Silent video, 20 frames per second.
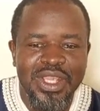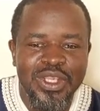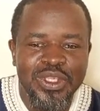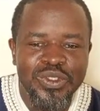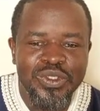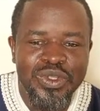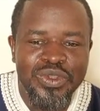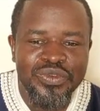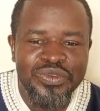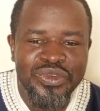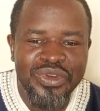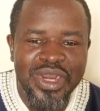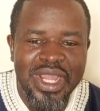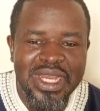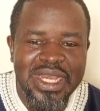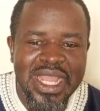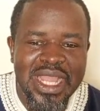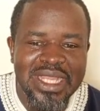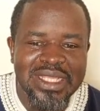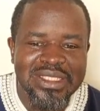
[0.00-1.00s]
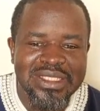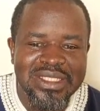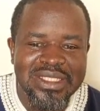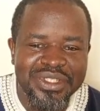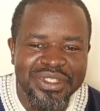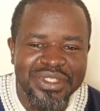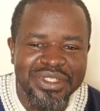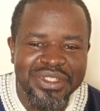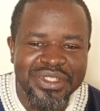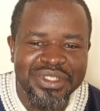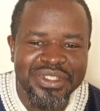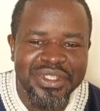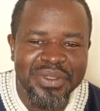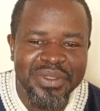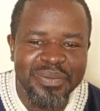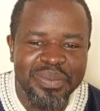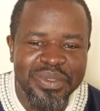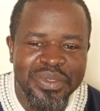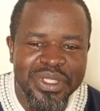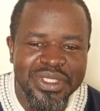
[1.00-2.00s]
So if you write the answer, you
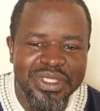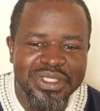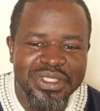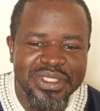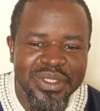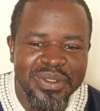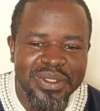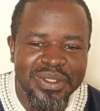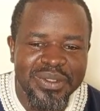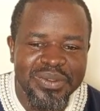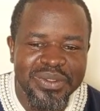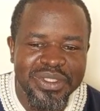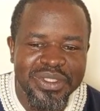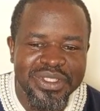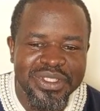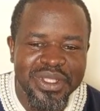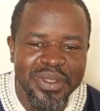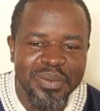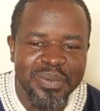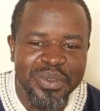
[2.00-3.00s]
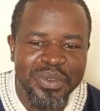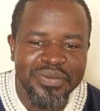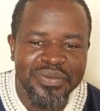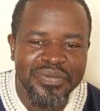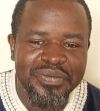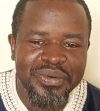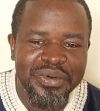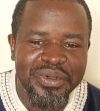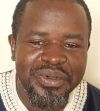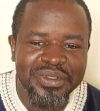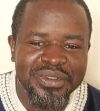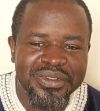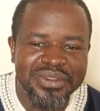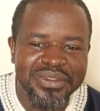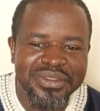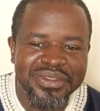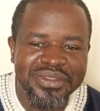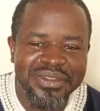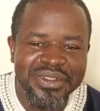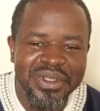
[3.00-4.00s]
interpret. So that you interpret for
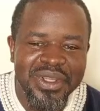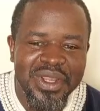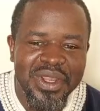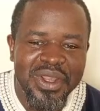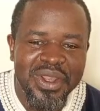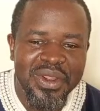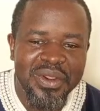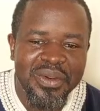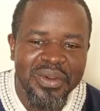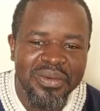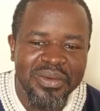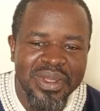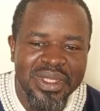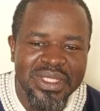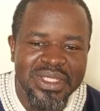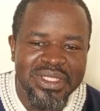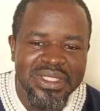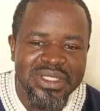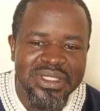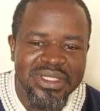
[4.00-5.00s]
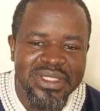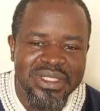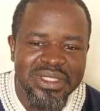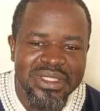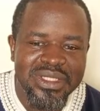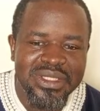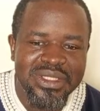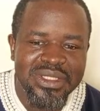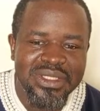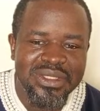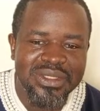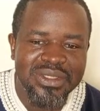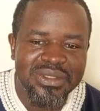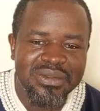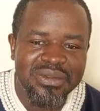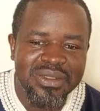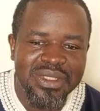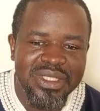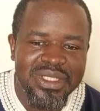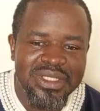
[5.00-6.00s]
us. What is it?
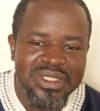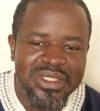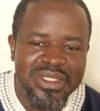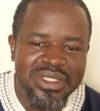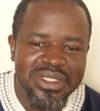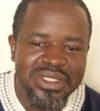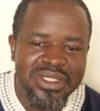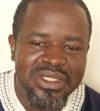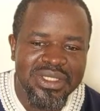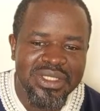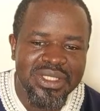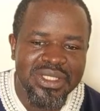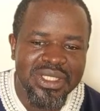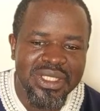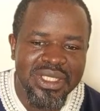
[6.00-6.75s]
What is it?